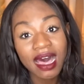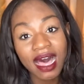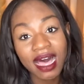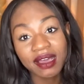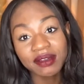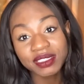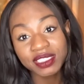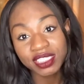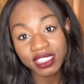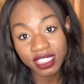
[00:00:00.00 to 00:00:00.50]
I
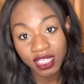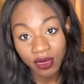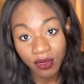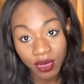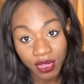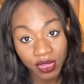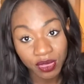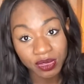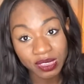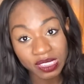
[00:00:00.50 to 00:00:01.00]
would just go
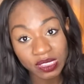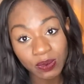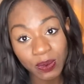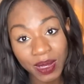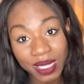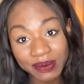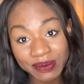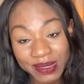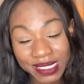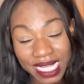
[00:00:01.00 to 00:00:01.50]
on this
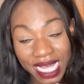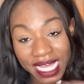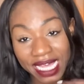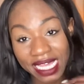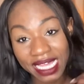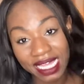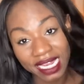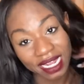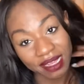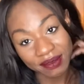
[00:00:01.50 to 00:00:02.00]

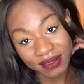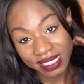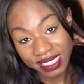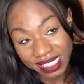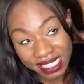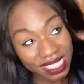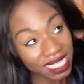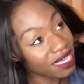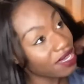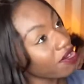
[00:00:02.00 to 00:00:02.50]
website and I would
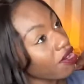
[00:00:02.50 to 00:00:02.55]
see